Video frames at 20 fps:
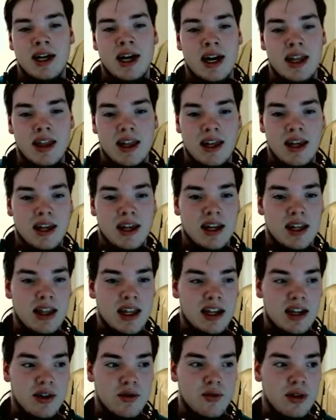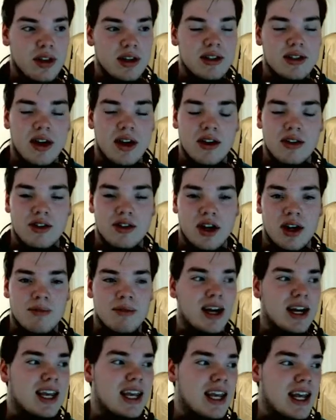I think they did a really solid job
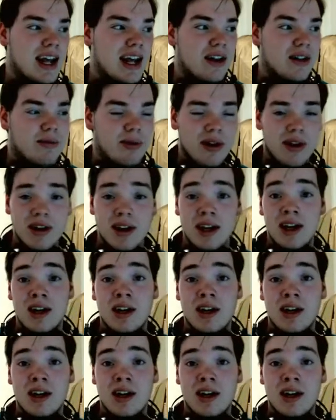knocking it out of the park.